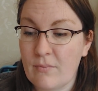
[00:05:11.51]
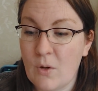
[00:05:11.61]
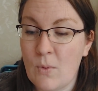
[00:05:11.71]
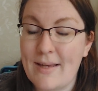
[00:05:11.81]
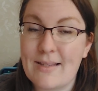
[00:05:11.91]

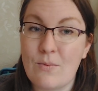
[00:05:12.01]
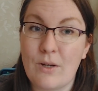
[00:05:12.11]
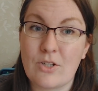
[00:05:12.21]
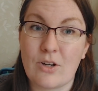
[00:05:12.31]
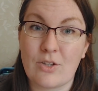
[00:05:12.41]
Ways in
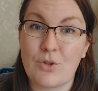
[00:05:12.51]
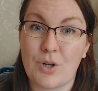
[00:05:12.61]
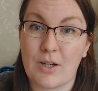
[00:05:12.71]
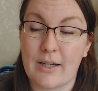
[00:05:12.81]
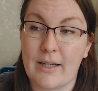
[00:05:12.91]
which I
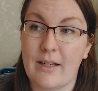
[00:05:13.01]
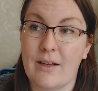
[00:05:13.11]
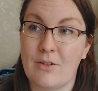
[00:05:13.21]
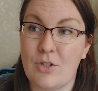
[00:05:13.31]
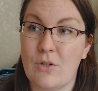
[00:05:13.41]
try
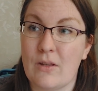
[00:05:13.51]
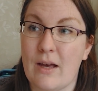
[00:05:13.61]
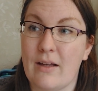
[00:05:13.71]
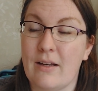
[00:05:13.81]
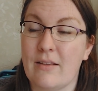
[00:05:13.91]
and do
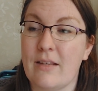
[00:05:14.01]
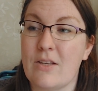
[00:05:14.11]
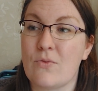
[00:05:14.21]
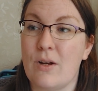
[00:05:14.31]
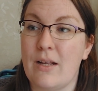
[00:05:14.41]
that, and I think
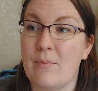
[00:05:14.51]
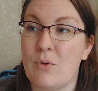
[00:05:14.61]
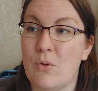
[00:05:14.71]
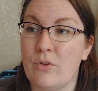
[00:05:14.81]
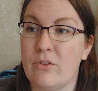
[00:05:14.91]
it's really
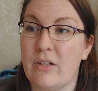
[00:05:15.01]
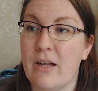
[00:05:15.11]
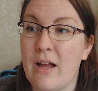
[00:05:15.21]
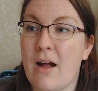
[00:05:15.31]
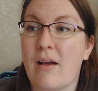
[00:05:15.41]
important.
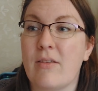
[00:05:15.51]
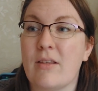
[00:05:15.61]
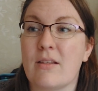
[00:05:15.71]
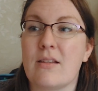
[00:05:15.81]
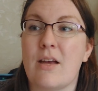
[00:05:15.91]
I
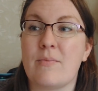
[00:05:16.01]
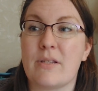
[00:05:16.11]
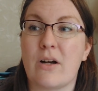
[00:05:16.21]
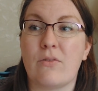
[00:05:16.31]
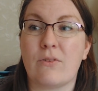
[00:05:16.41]
think the term
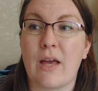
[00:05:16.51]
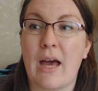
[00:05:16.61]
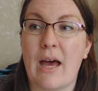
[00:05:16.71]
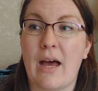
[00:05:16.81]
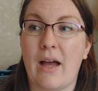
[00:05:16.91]

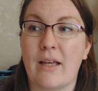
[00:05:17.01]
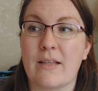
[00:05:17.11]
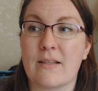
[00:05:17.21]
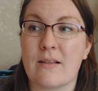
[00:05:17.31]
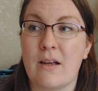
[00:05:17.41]
self-care
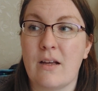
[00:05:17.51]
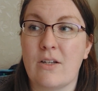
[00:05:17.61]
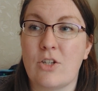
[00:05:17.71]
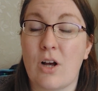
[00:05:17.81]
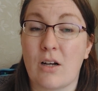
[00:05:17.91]
is
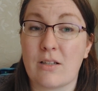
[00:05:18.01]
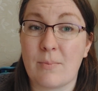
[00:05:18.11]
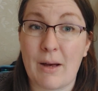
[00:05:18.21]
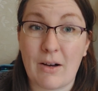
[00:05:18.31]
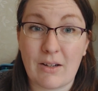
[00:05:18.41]
chucked
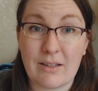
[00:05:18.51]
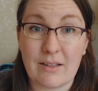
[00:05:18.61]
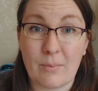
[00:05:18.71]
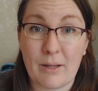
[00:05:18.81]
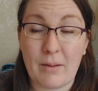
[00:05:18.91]
about a
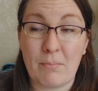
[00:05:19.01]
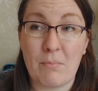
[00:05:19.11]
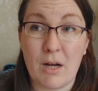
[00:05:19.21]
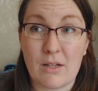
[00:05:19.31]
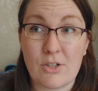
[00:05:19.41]
little bit
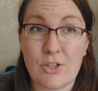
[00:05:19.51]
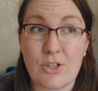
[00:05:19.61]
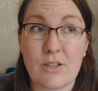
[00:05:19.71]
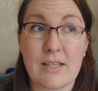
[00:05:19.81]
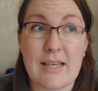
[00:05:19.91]

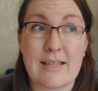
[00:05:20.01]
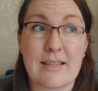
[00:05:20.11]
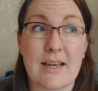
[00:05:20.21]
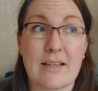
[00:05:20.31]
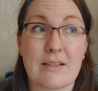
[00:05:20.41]
much these
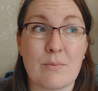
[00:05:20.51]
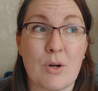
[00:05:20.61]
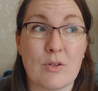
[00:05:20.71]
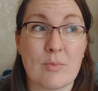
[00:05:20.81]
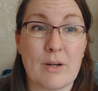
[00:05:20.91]
days and
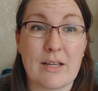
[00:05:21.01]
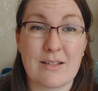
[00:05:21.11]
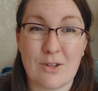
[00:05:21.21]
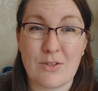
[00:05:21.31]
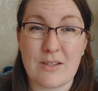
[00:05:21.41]
possibly
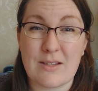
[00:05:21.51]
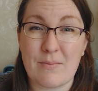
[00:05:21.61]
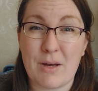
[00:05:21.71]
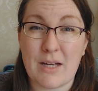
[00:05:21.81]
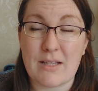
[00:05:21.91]
has lost its
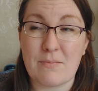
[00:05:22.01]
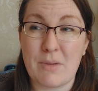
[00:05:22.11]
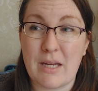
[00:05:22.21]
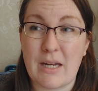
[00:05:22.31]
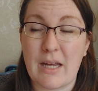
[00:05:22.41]
impact and
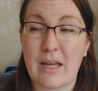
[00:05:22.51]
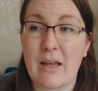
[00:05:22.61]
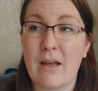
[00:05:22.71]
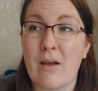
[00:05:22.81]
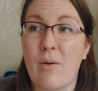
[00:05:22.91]
meaning,
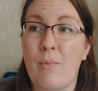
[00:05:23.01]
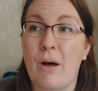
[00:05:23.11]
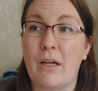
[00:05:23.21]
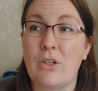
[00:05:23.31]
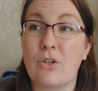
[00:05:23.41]

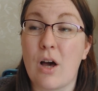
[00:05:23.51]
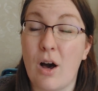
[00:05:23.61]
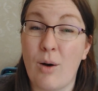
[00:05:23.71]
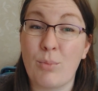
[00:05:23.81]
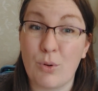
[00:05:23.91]
but you
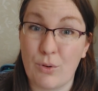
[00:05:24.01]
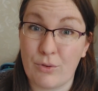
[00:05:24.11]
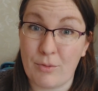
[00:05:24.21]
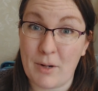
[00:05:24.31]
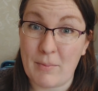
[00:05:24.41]
can't pour
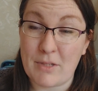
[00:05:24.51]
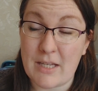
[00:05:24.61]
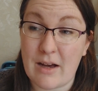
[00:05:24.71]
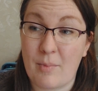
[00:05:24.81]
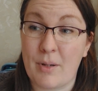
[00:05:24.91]
from an empty
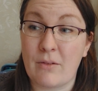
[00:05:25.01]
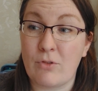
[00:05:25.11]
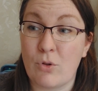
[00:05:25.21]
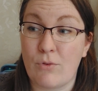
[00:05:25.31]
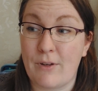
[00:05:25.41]
cup, and if
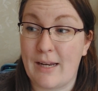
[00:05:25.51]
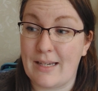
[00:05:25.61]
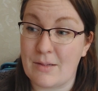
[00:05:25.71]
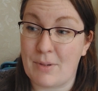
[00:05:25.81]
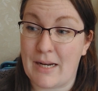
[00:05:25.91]
you're
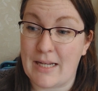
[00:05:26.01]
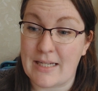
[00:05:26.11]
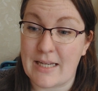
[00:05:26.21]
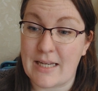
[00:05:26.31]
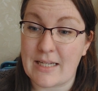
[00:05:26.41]
feeling
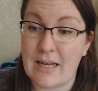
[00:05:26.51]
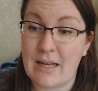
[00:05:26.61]
depleted,